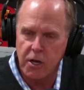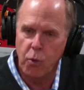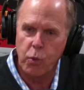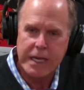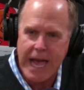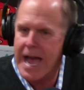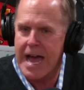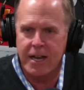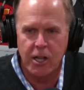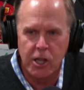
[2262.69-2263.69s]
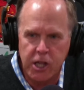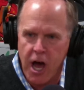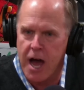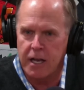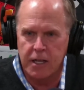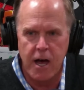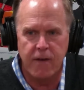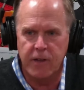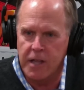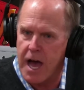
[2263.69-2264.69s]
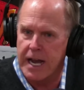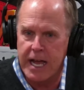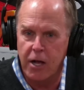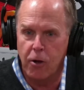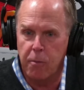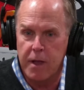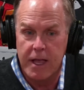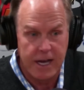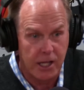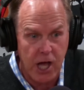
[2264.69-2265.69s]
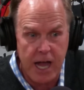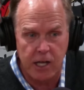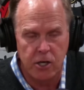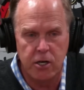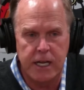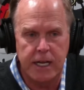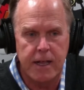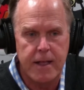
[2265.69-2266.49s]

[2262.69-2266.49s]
we had a lot of love, a lot of help, a lot of learning.